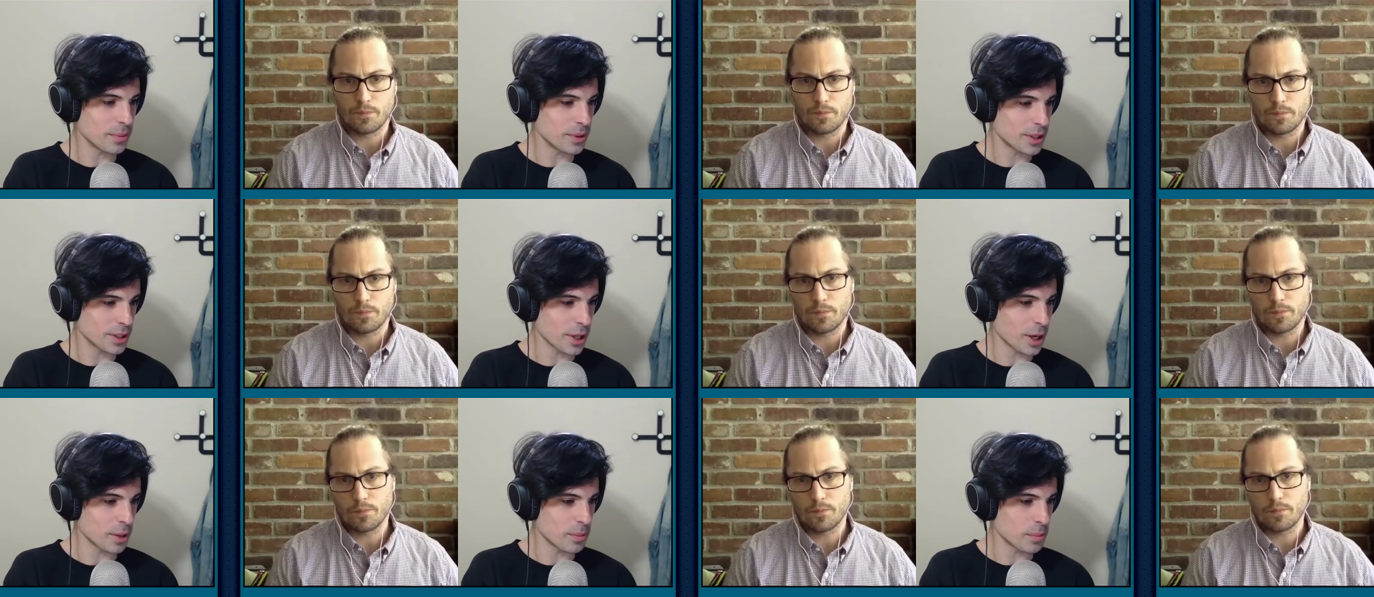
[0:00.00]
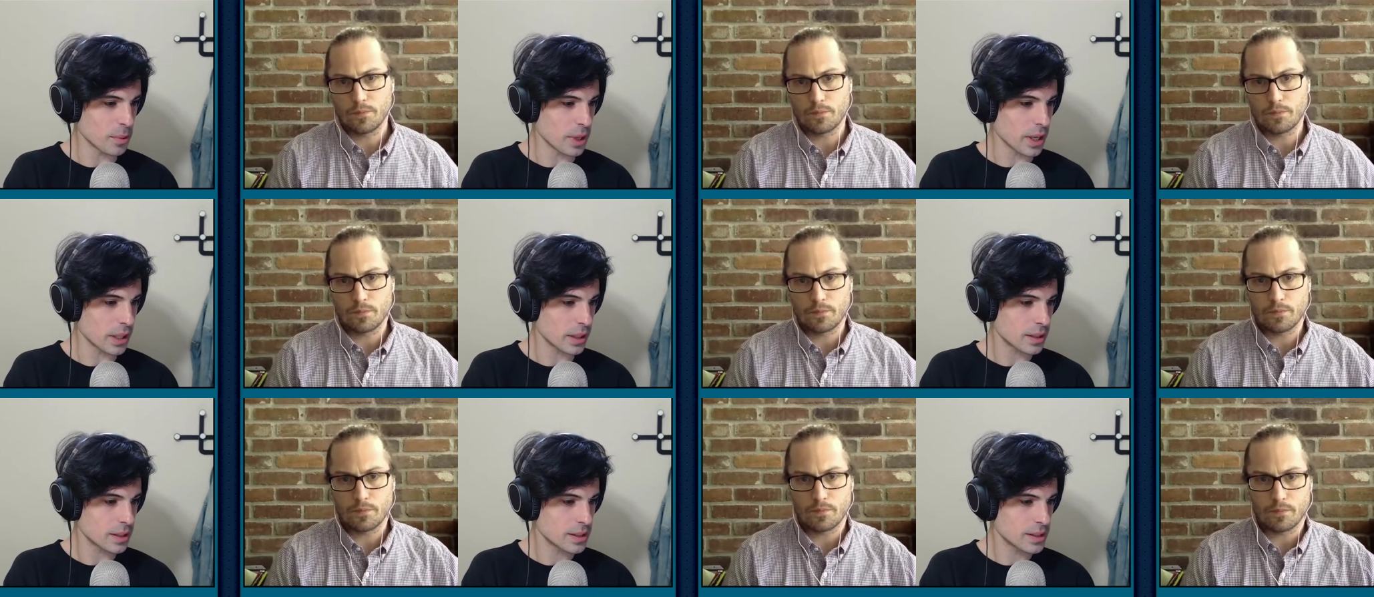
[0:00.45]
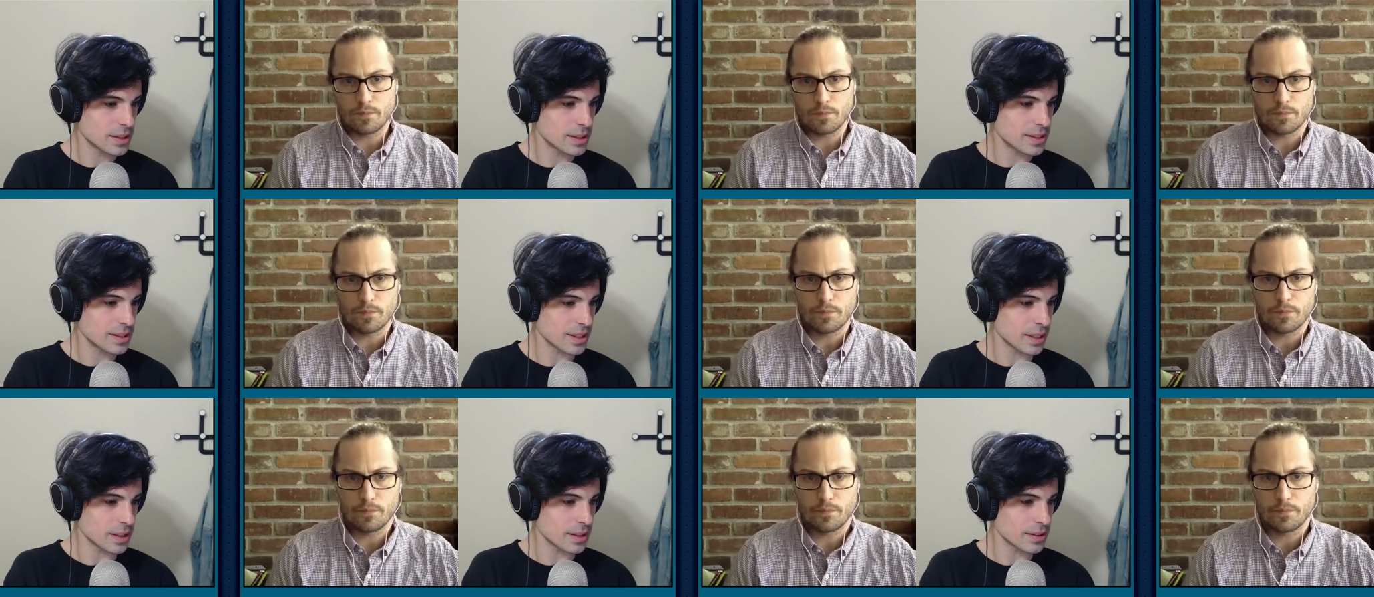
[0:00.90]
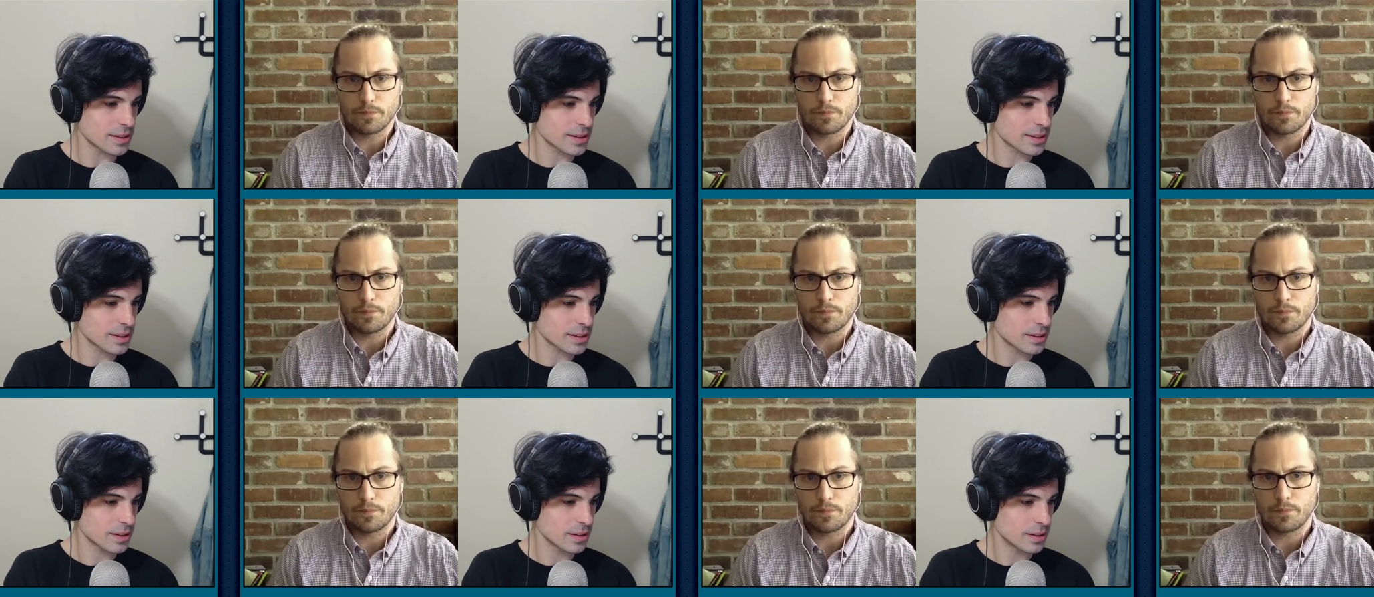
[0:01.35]
Speaker 1: Garnbret
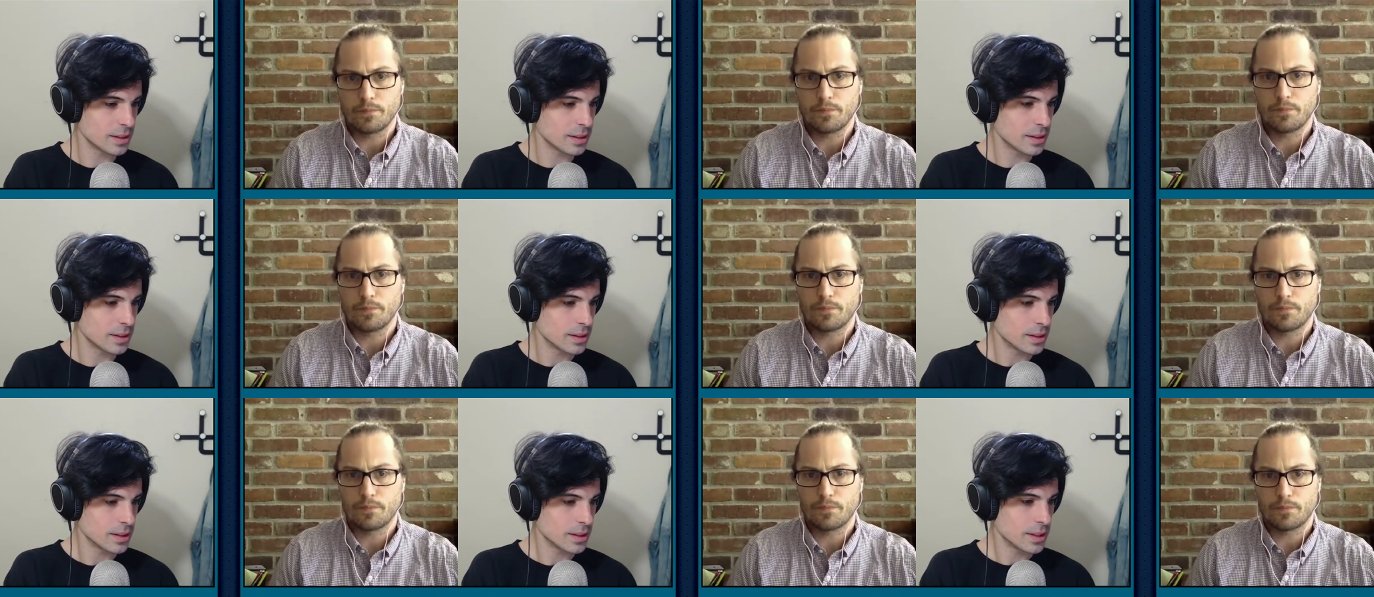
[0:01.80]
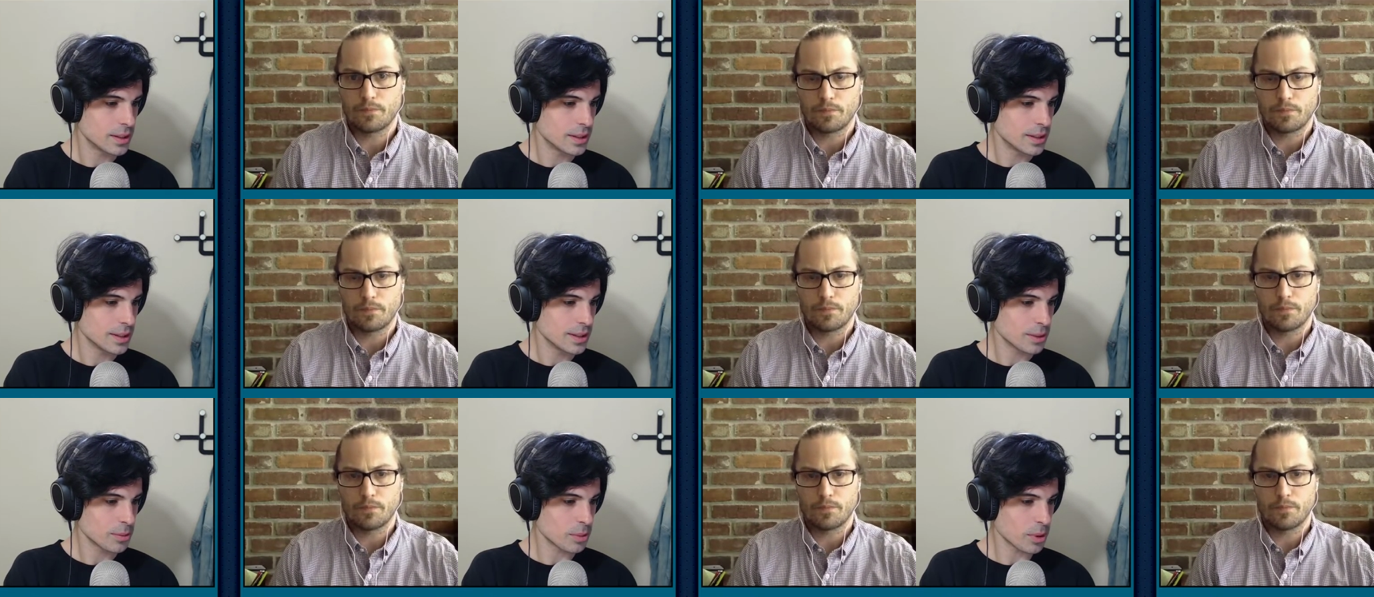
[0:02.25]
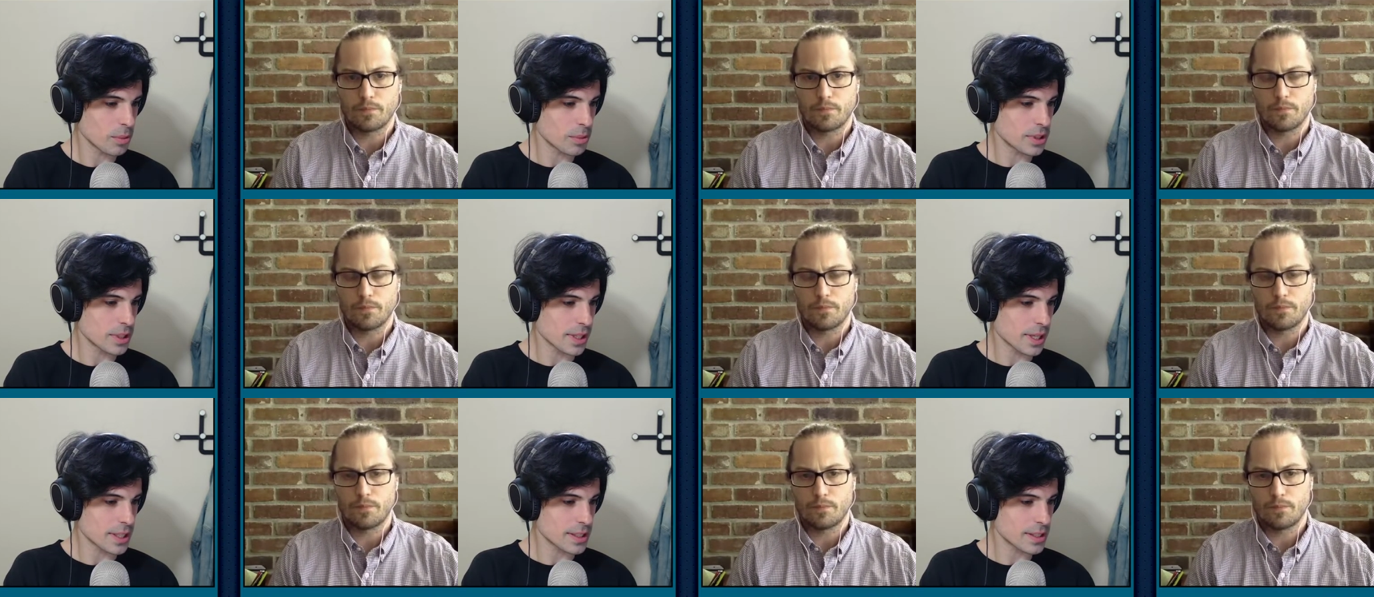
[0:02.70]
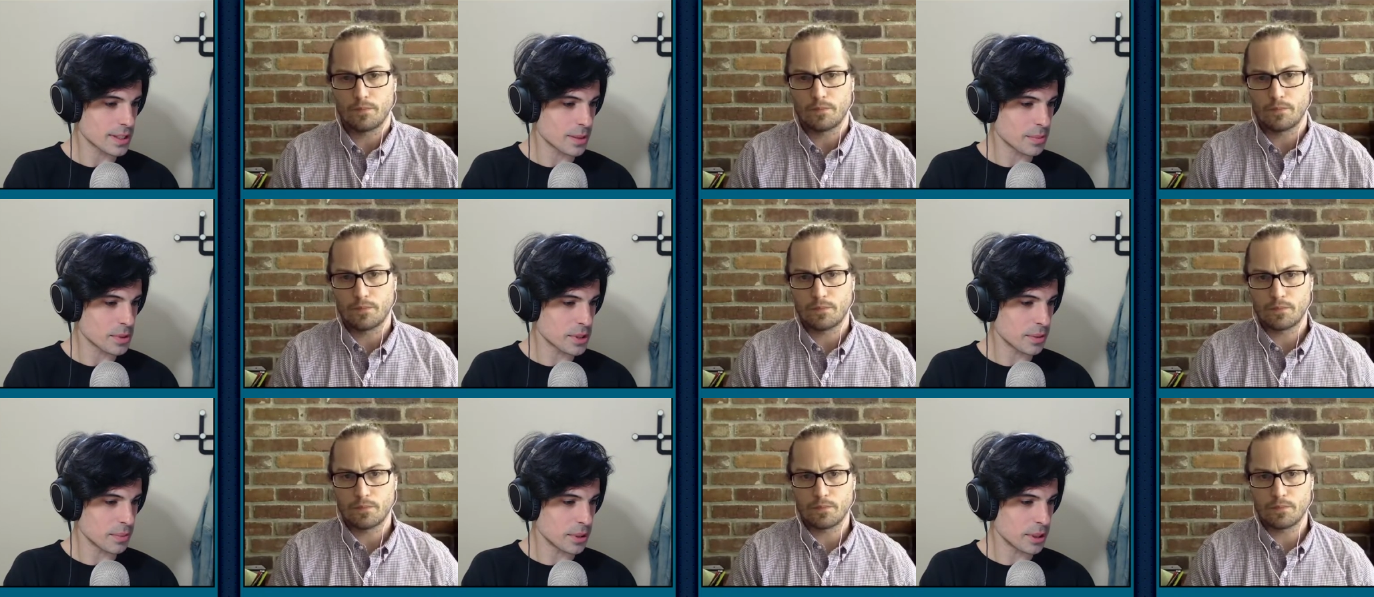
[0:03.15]
since when was the last time
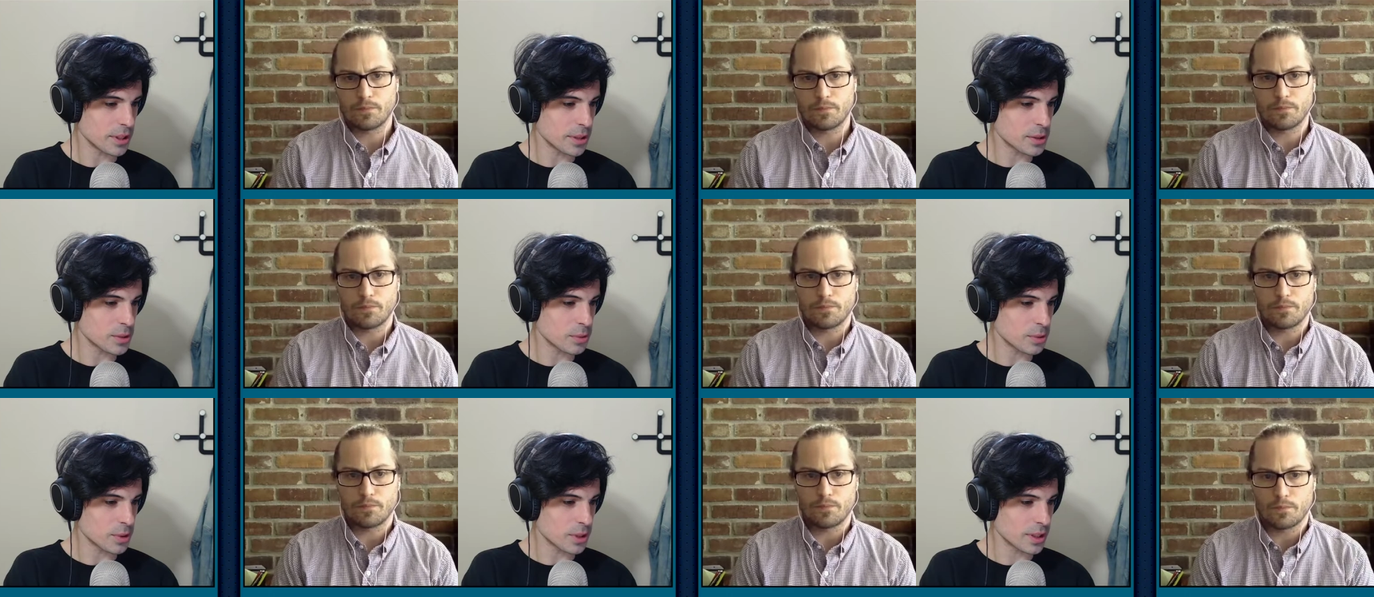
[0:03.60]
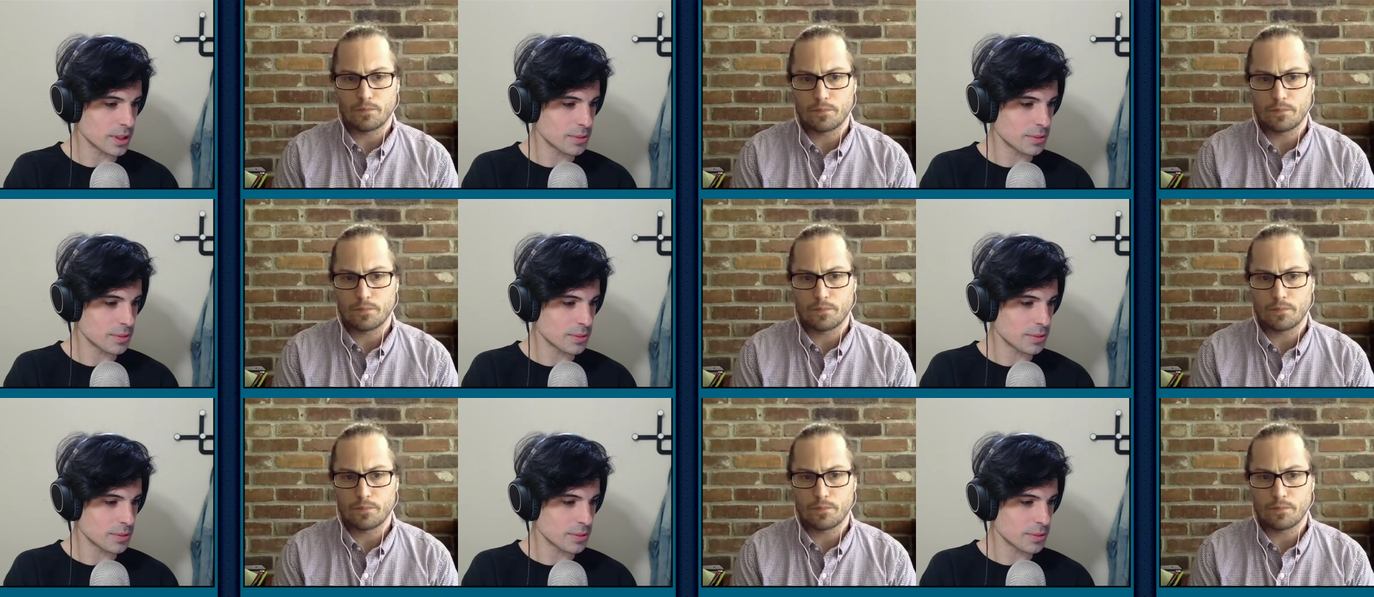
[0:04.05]
somebody else won?